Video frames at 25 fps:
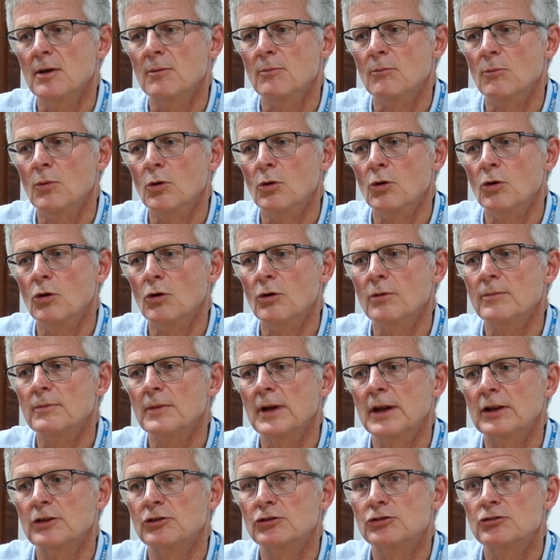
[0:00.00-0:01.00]
more
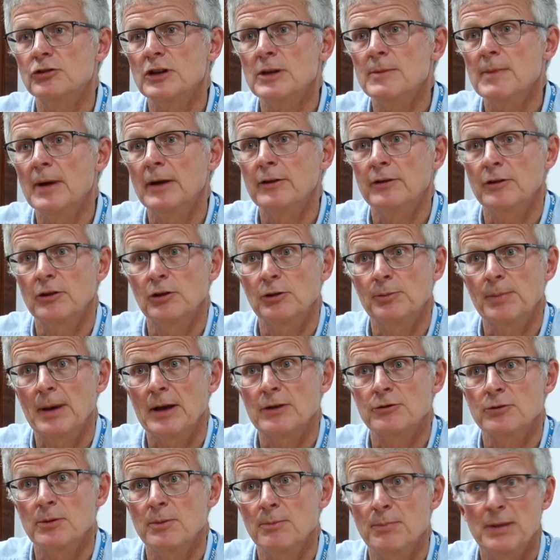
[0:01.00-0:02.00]
extreme end of the
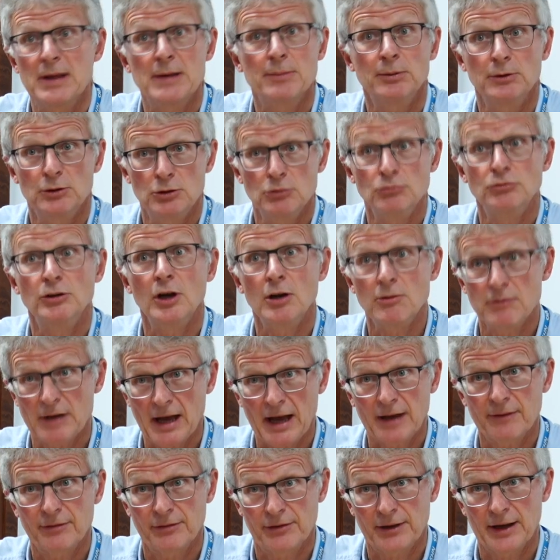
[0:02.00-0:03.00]
spectrum, people who don't
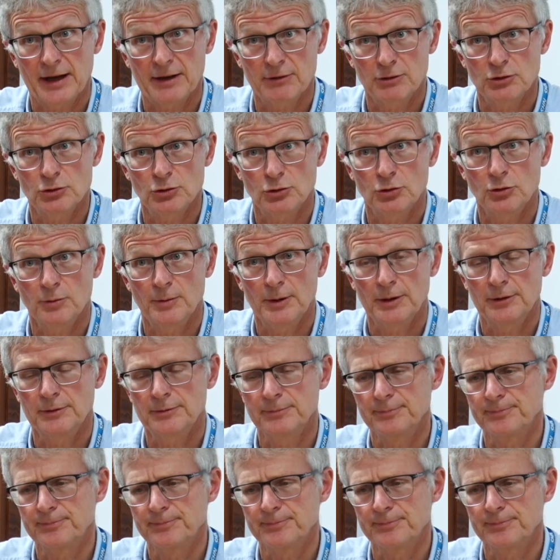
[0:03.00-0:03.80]
have thyroid hormone.